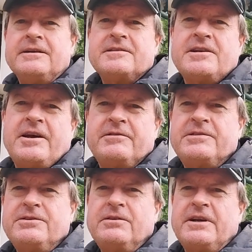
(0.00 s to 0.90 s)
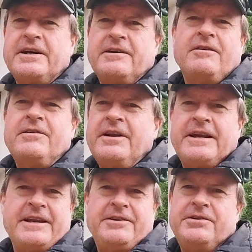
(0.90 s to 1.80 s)
So I've got to
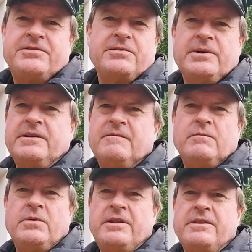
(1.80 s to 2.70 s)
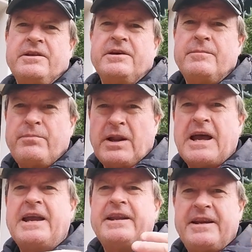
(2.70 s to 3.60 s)
get used to it with the
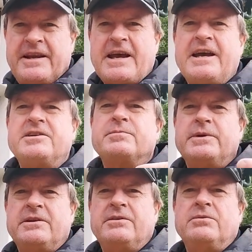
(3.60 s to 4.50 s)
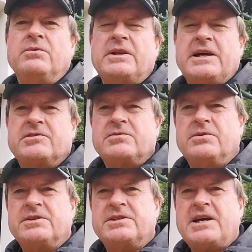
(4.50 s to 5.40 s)
blade engagement and all that
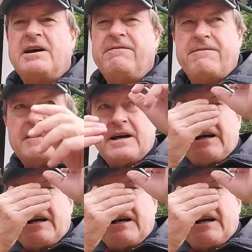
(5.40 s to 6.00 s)
sort of stuff.